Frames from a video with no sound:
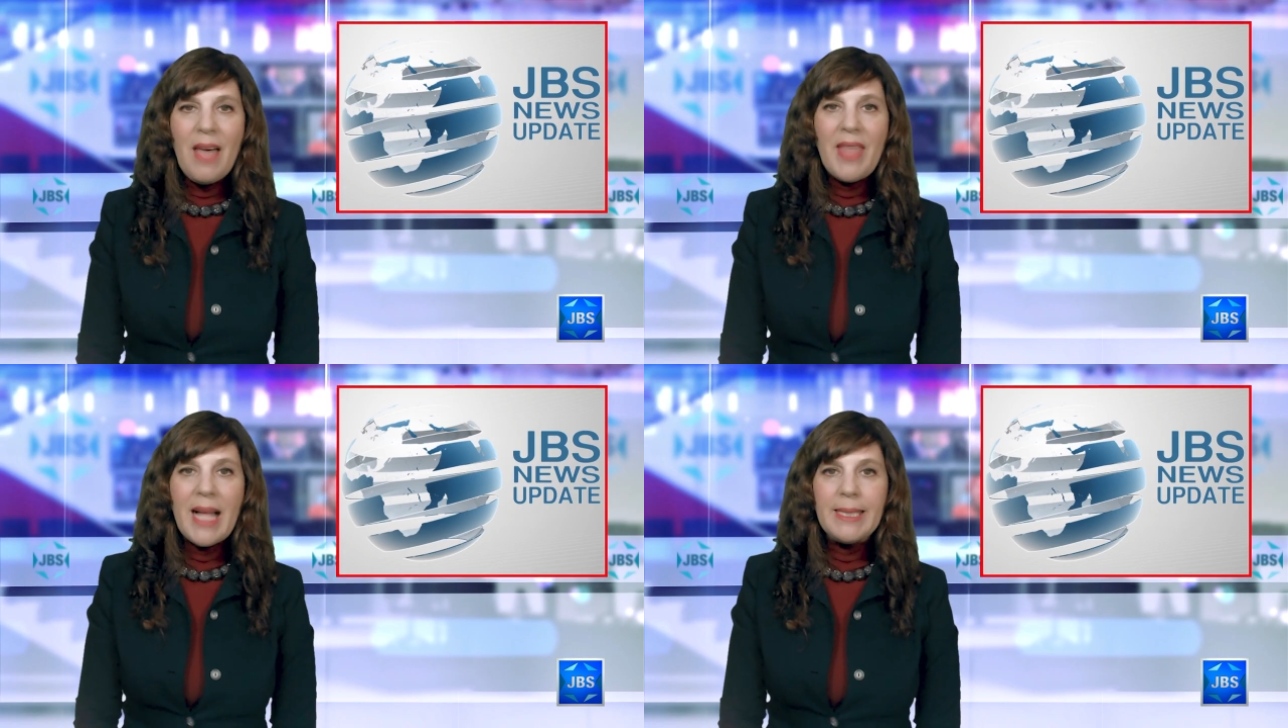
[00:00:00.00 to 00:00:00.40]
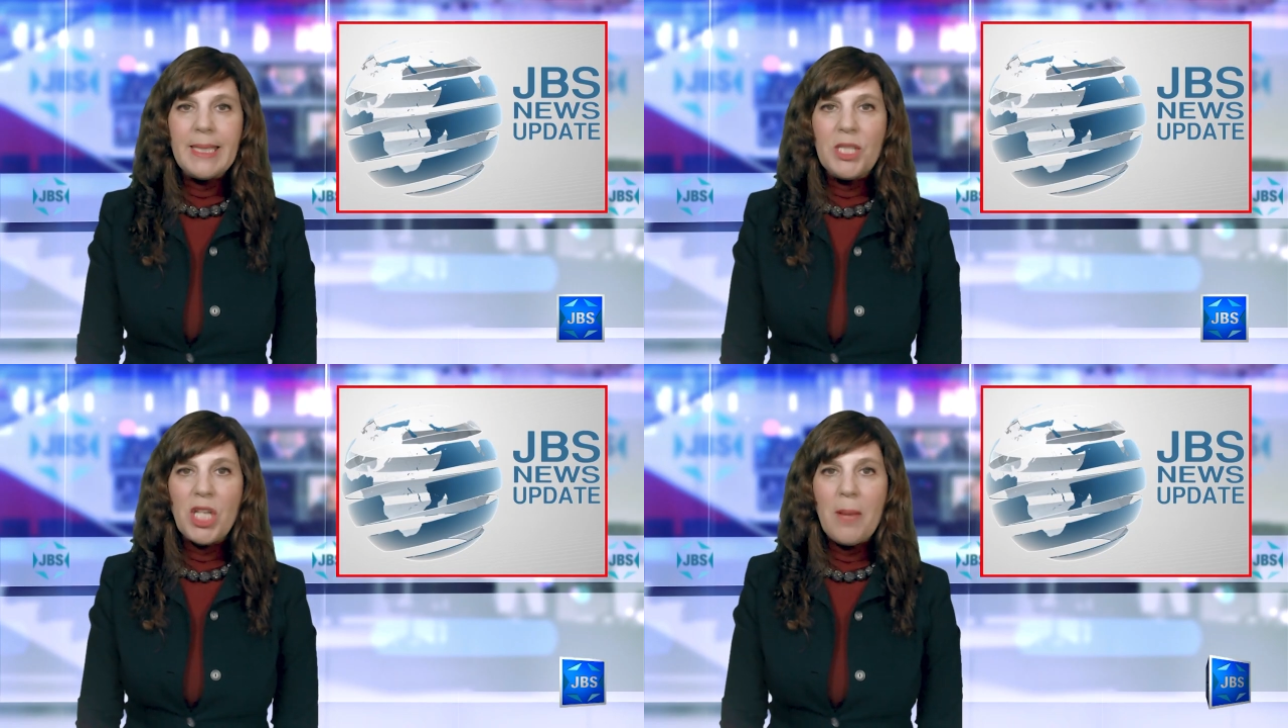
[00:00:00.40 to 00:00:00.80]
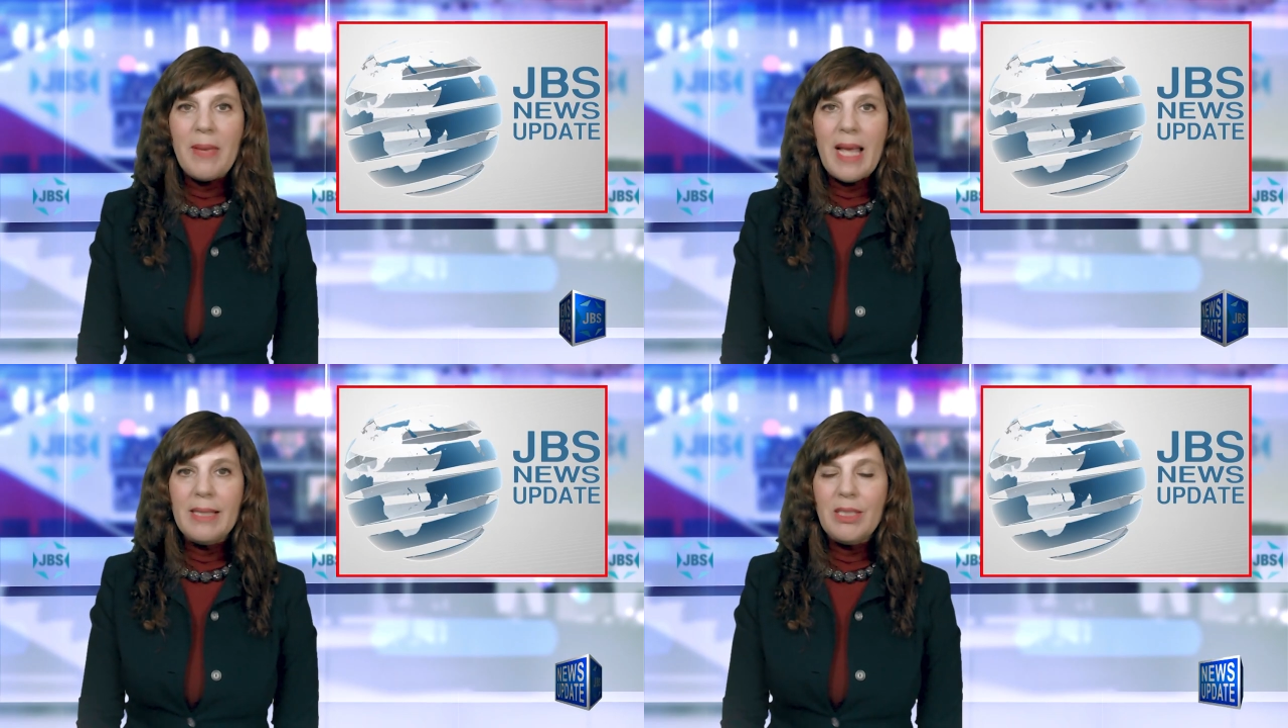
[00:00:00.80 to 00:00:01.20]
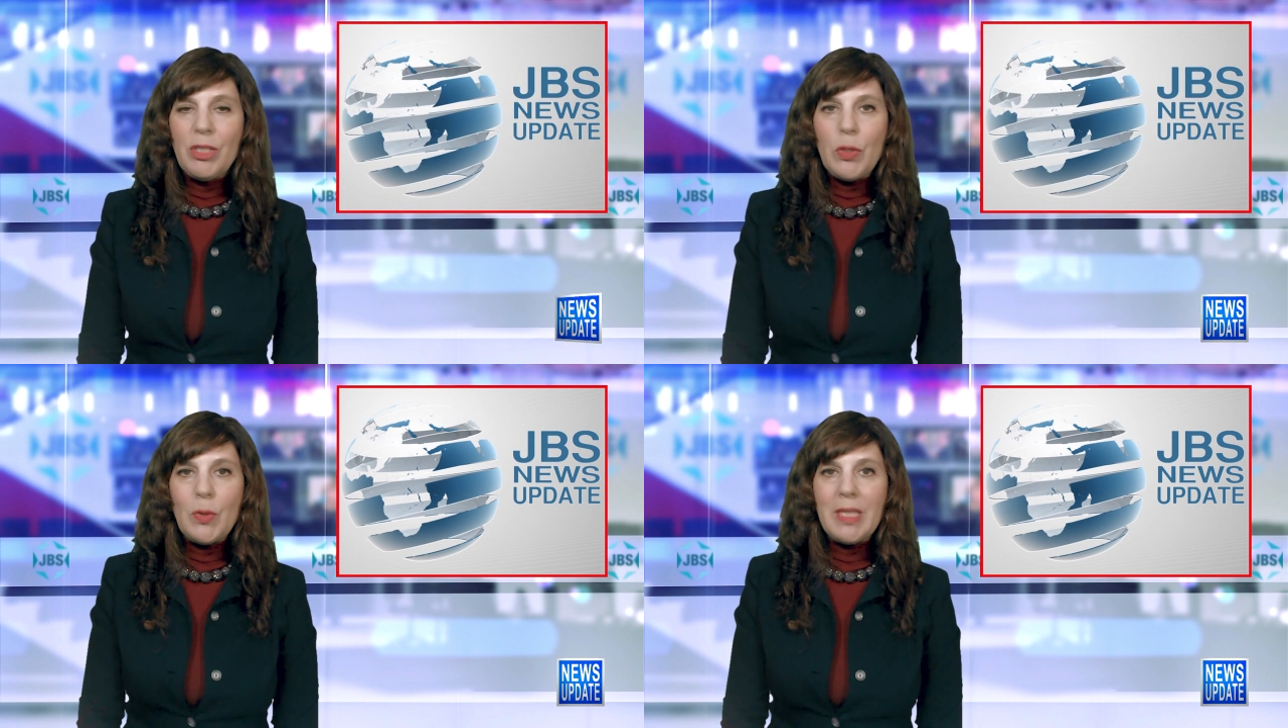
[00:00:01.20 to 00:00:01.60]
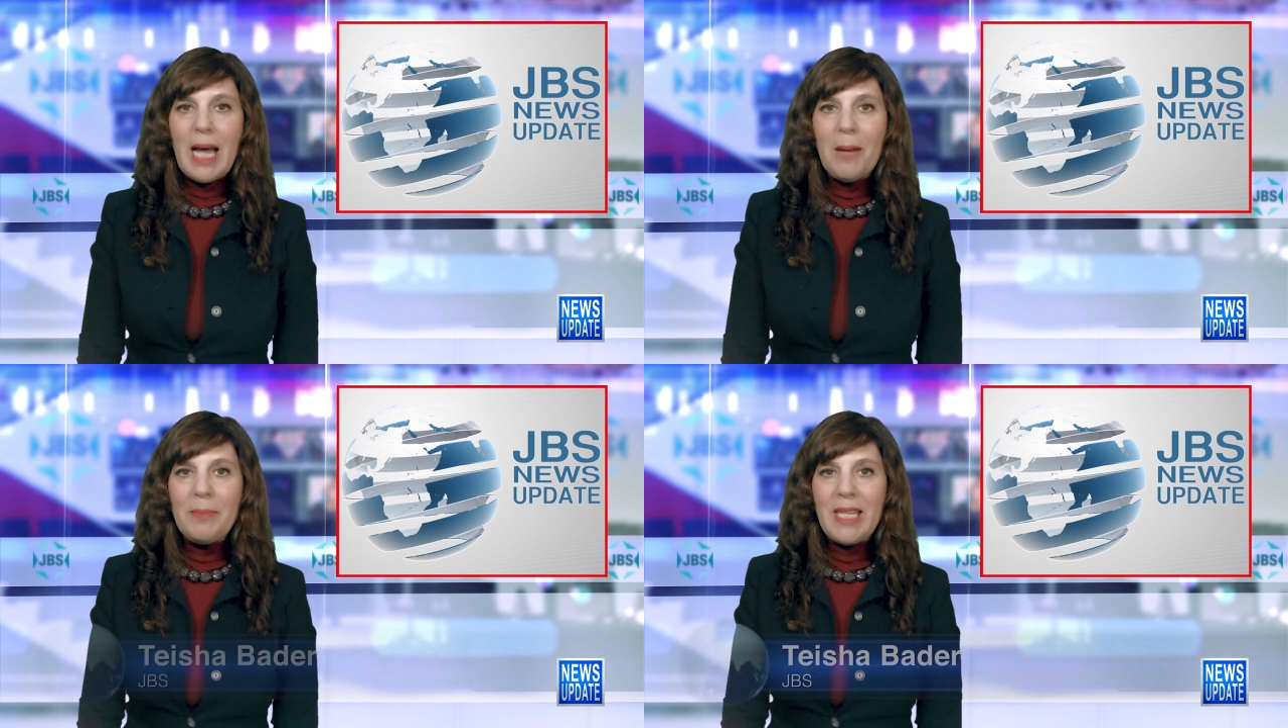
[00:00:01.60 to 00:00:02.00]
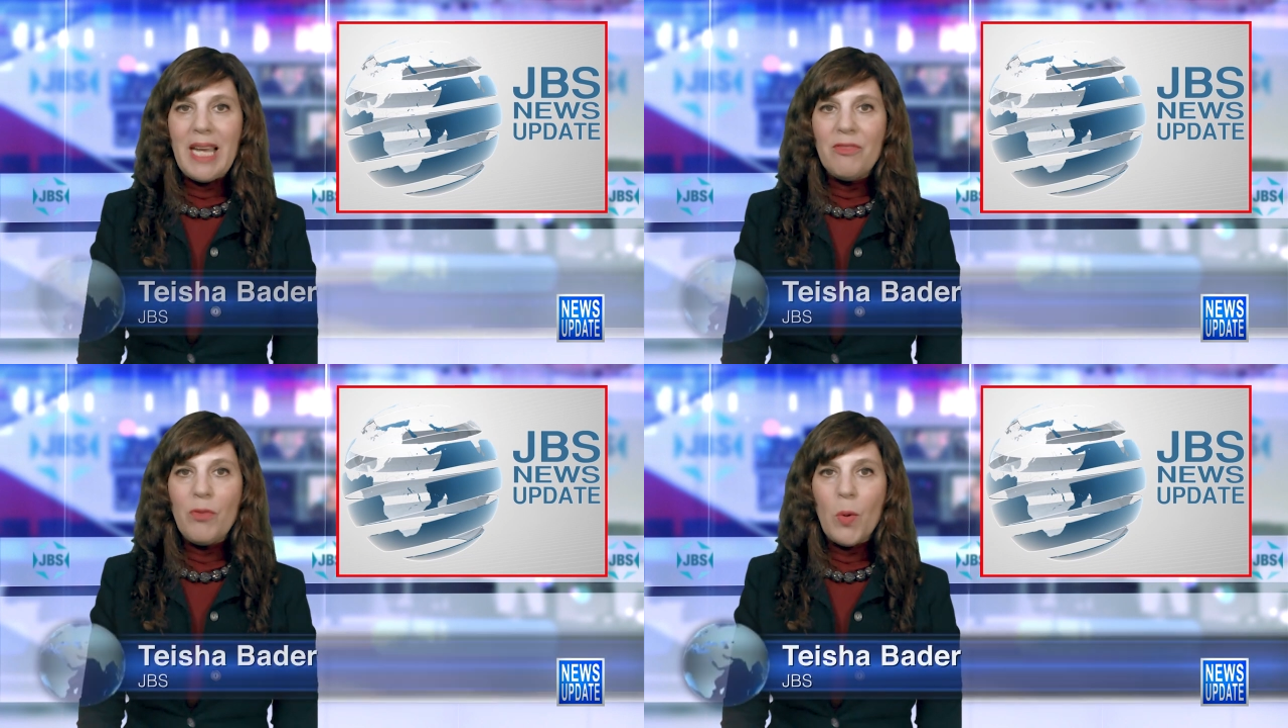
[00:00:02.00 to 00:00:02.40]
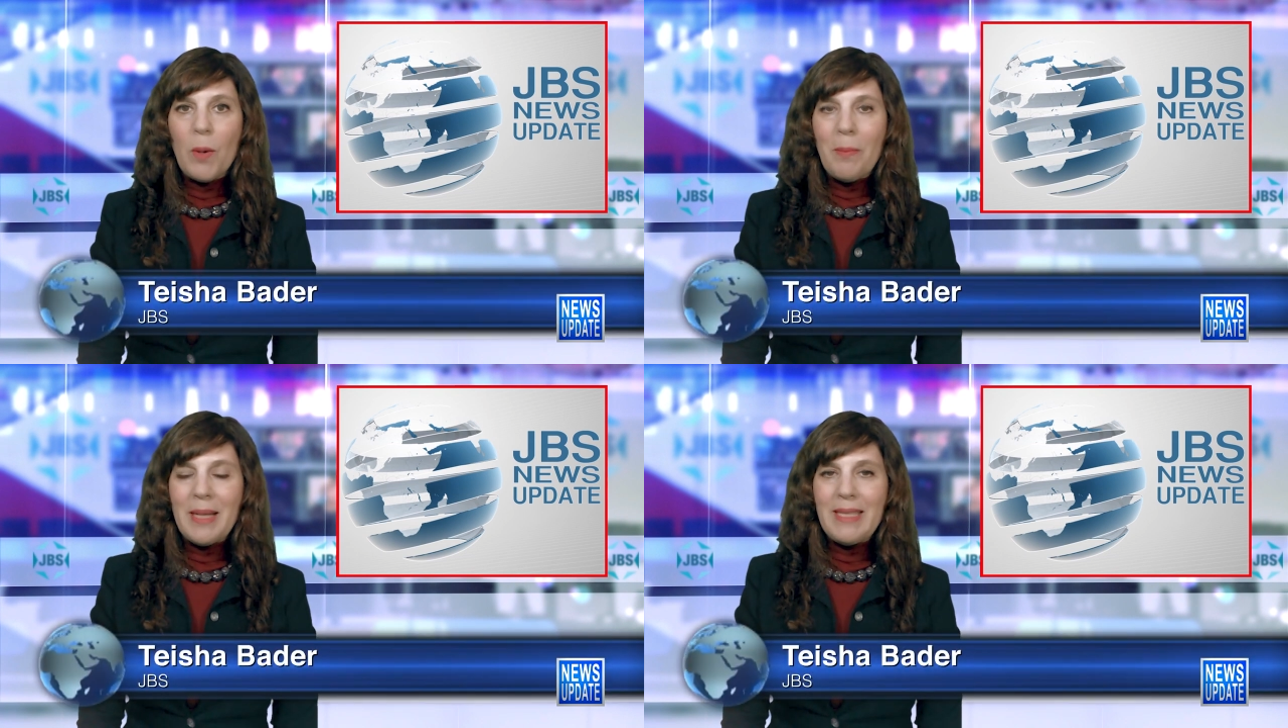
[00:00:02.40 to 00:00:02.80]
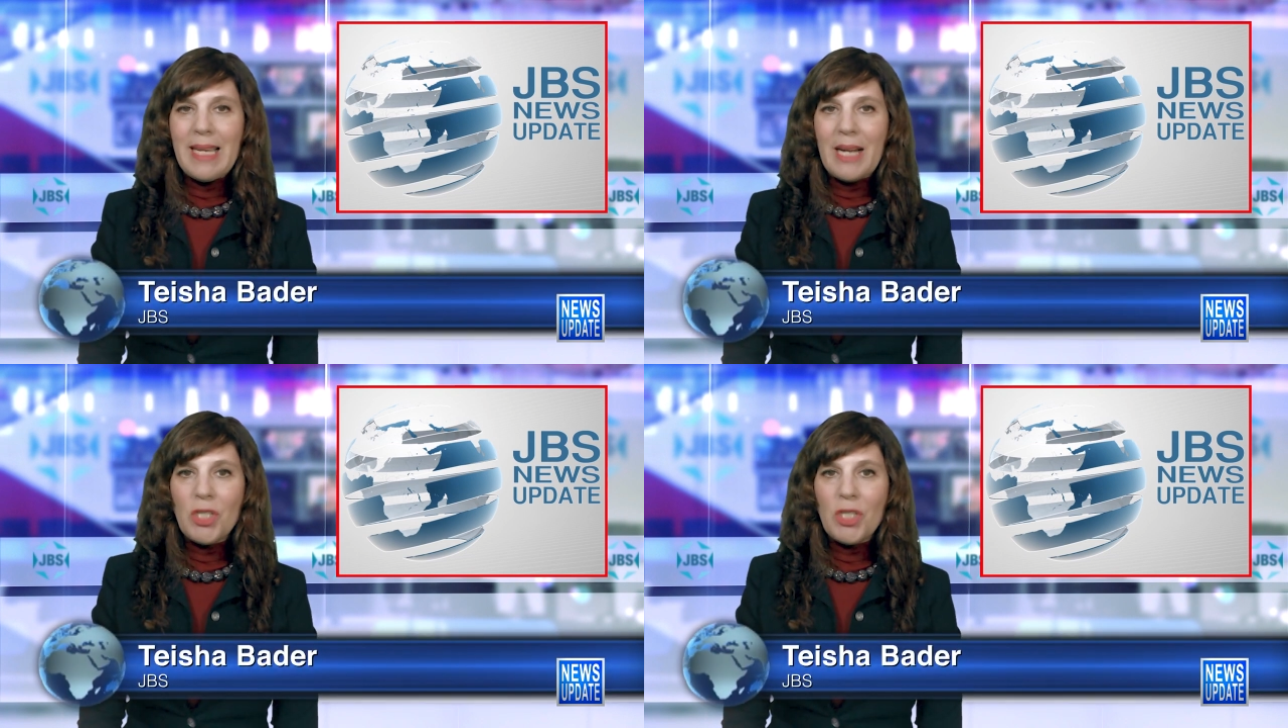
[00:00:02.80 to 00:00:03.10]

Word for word: And that's the JBS News Update for Monday,